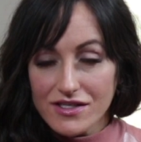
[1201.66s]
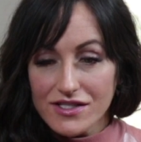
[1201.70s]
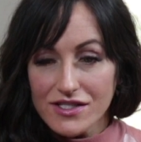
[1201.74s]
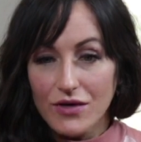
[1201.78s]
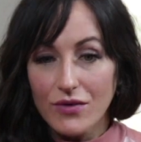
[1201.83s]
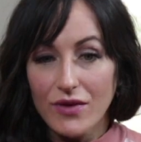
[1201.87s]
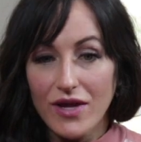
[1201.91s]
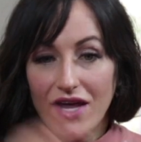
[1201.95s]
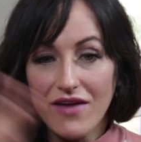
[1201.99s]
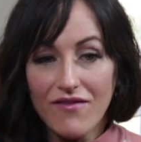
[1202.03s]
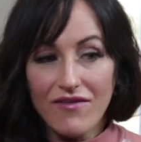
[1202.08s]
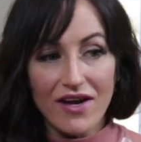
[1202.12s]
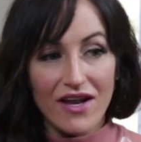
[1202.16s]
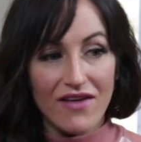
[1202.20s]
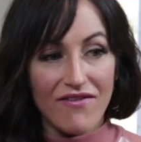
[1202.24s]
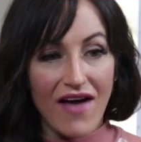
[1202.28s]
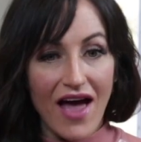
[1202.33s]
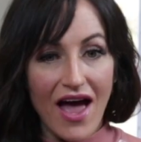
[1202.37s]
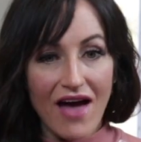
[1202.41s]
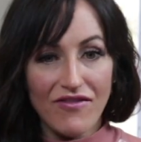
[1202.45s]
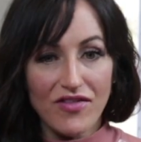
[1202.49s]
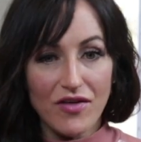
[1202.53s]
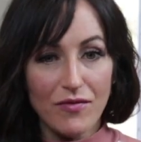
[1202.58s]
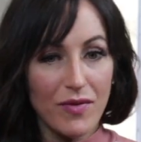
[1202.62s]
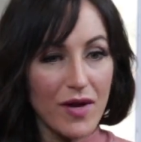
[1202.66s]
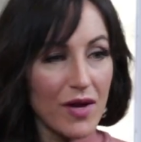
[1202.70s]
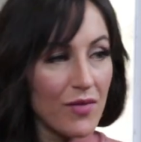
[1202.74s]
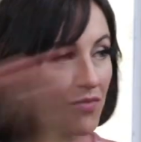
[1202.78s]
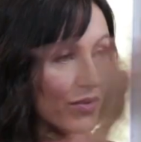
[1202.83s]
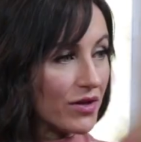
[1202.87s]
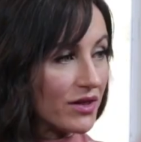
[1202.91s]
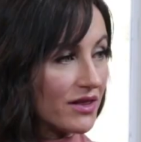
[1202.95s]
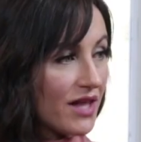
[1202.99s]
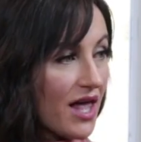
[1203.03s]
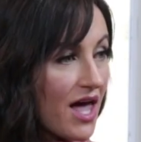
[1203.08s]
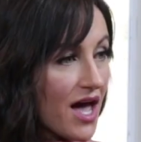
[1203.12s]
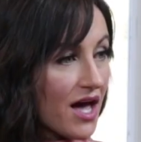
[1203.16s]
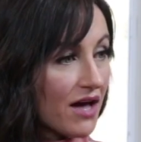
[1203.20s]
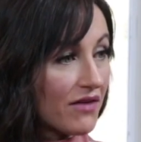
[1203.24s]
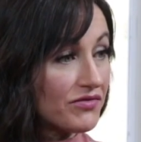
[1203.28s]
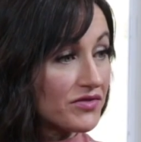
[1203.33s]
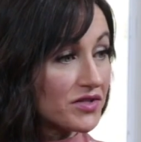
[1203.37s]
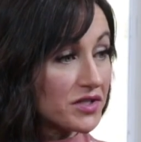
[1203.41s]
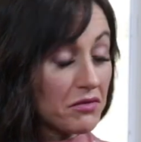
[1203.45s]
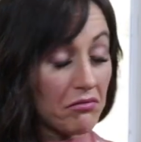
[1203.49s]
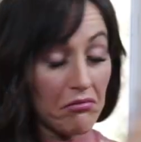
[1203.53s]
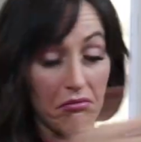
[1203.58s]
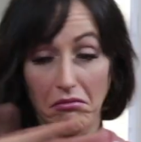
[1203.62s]
So even if half the people
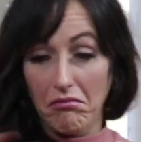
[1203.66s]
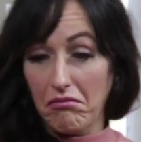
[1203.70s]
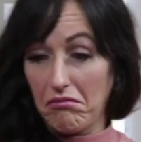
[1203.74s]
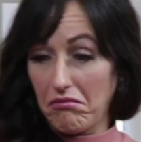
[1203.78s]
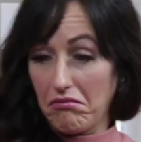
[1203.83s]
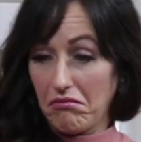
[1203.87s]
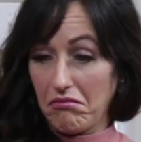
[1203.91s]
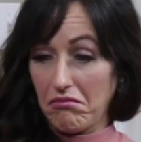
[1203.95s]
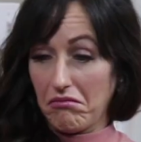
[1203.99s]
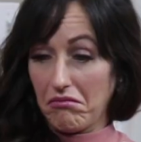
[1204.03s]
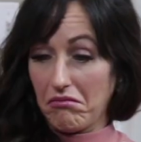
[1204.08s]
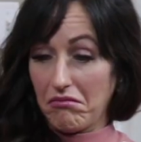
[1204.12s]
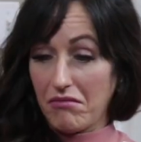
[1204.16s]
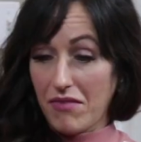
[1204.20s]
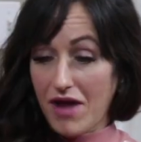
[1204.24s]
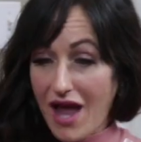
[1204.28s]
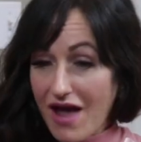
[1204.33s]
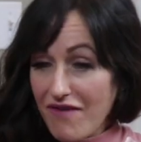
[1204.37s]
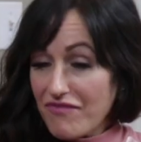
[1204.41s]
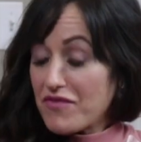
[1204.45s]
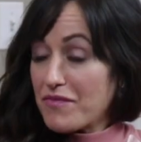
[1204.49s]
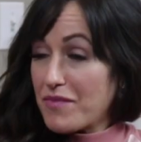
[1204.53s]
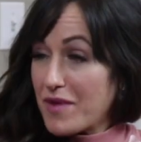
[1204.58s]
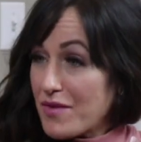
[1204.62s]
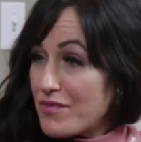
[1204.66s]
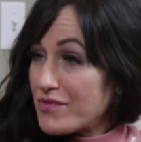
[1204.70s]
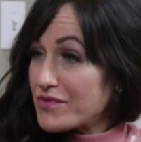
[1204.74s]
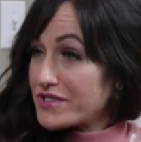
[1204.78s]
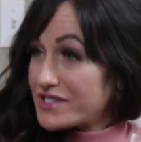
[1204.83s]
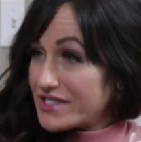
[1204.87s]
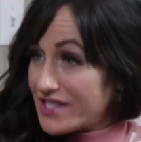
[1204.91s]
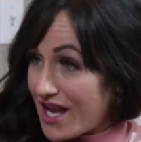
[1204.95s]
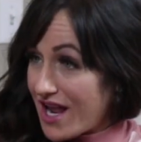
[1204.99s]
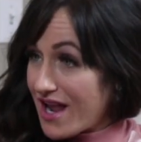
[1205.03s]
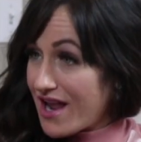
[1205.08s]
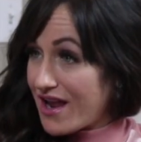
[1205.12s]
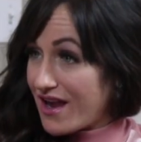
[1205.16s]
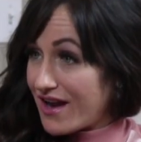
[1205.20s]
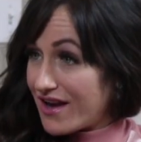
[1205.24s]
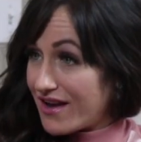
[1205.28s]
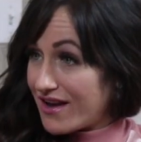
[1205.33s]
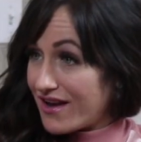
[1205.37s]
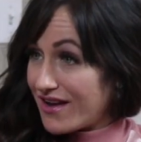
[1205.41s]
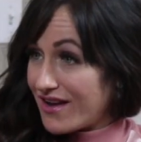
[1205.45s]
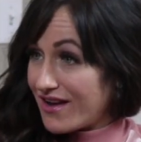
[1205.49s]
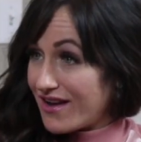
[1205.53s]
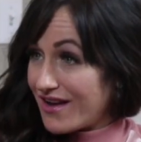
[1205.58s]
left, half the people stayed.